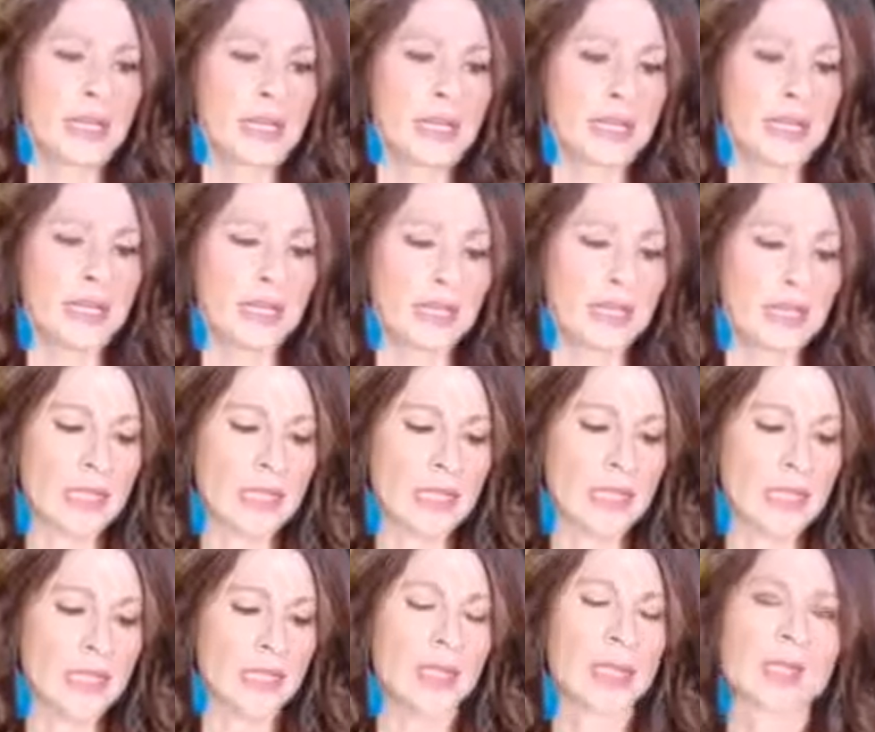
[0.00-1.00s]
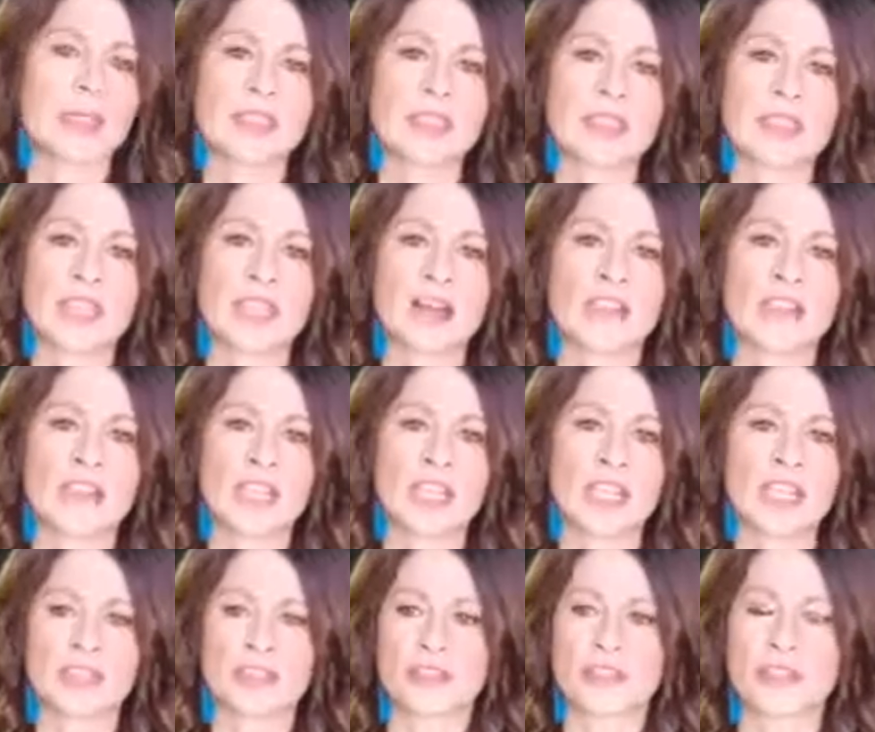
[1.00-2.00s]
And like the
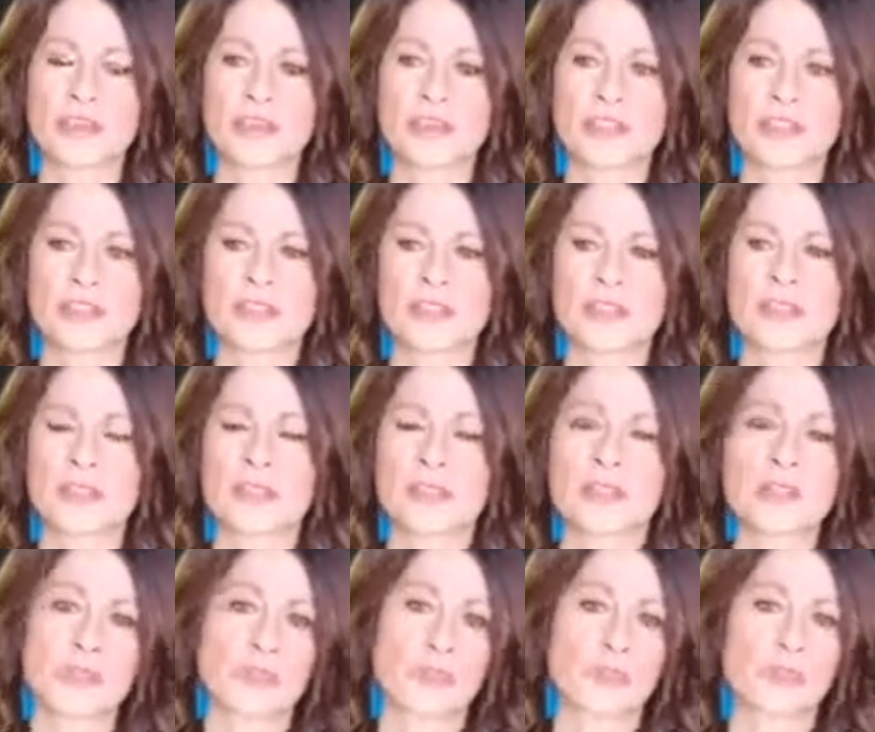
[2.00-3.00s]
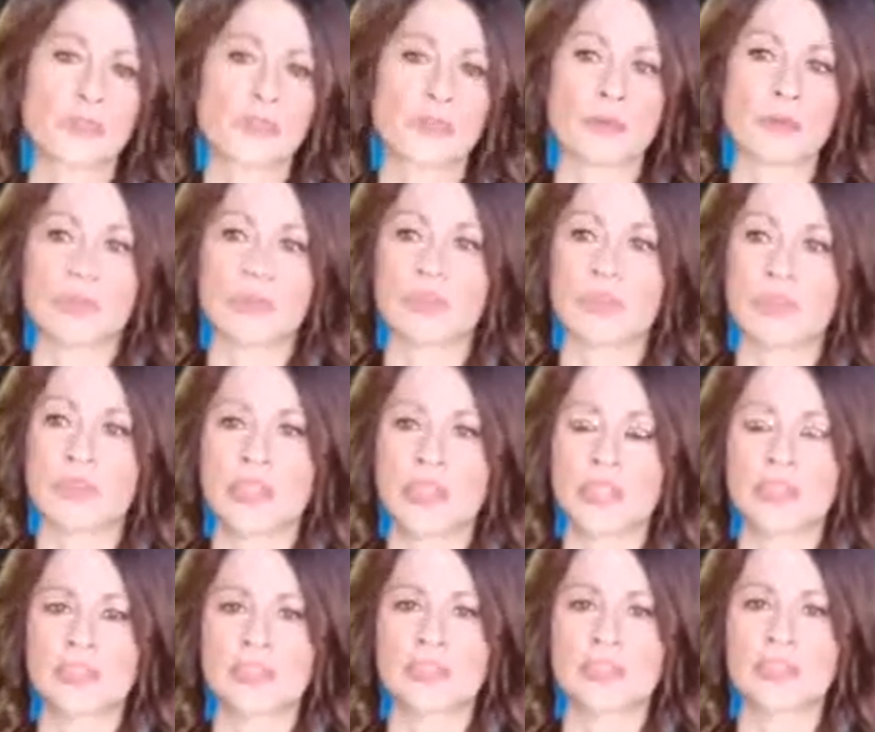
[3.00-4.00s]
self-hatred was through the roof,
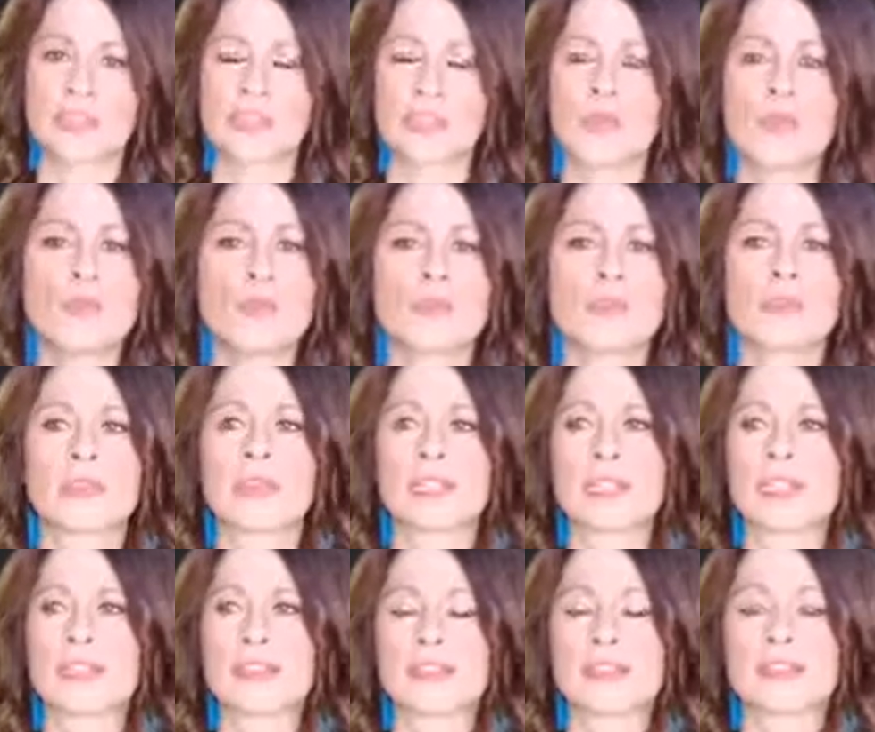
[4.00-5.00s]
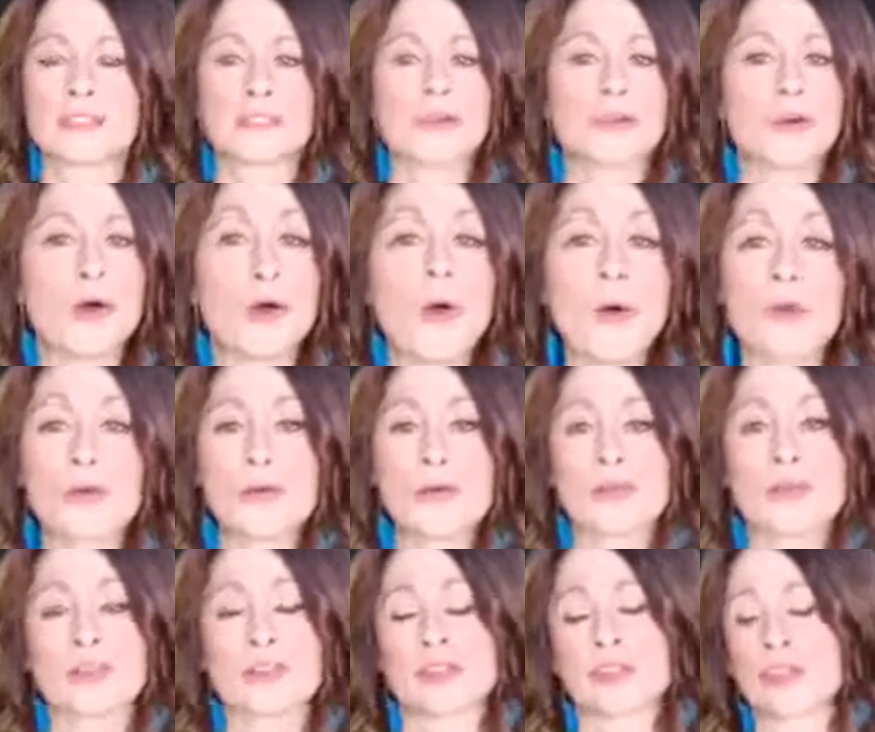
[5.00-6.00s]
like just totally
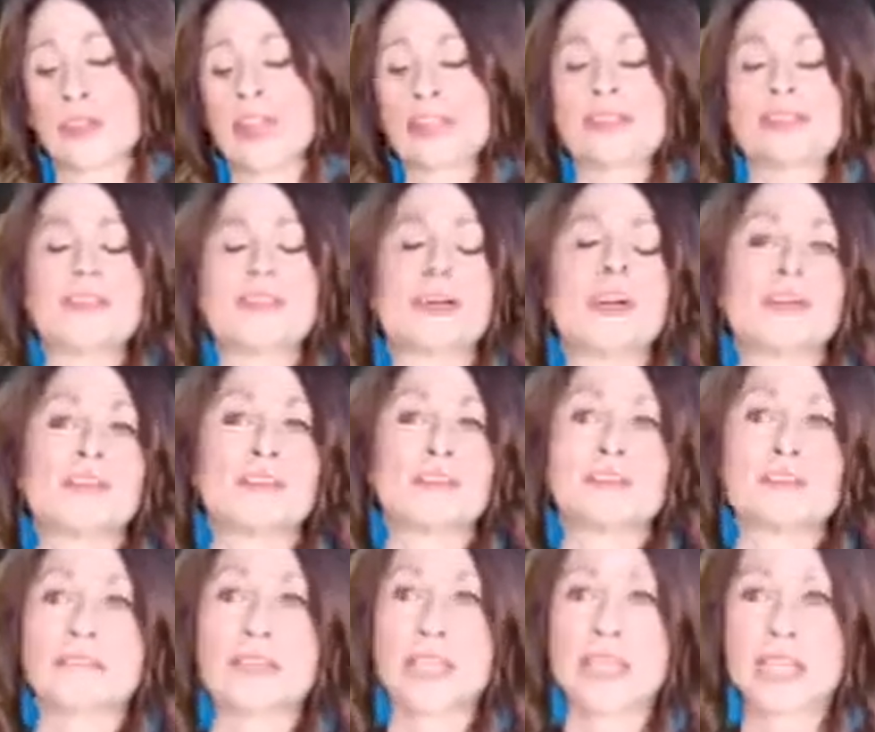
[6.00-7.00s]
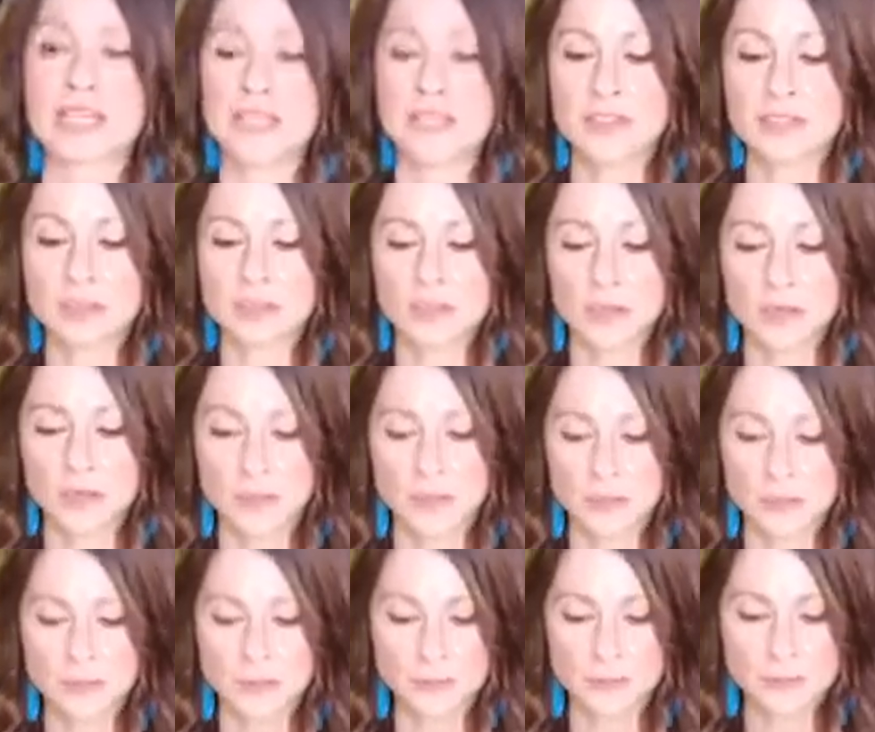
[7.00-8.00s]
loathed myself. And
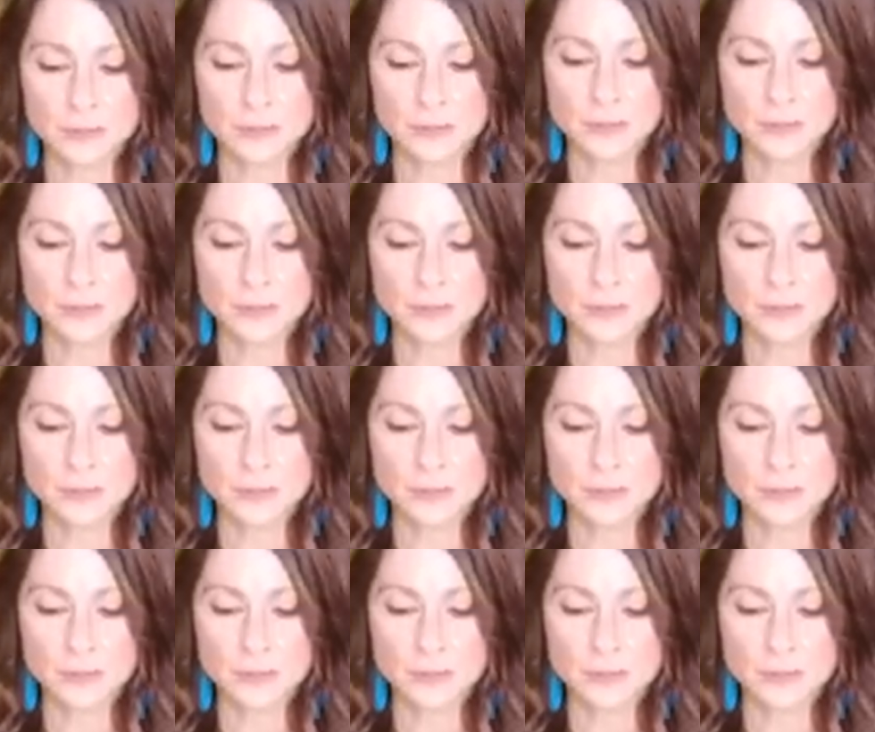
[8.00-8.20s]
so